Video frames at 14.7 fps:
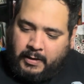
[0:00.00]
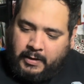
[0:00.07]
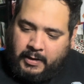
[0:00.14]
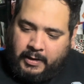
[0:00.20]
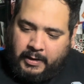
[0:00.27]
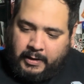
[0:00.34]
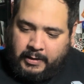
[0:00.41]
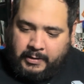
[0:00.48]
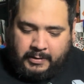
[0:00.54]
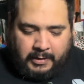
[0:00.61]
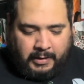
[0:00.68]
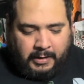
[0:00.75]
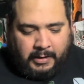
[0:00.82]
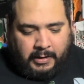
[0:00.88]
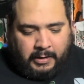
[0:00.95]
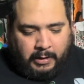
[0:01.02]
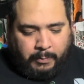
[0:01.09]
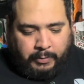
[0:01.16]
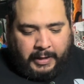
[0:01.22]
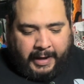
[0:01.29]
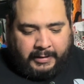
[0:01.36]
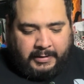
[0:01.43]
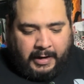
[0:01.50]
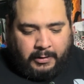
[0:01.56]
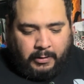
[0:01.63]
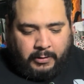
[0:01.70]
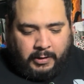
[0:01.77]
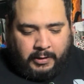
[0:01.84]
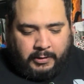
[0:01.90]
is the Black
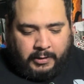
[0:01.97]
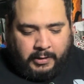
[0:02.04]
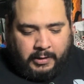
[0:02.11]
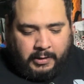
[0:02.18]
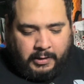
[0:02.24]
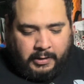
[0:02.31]
Dino Thunder,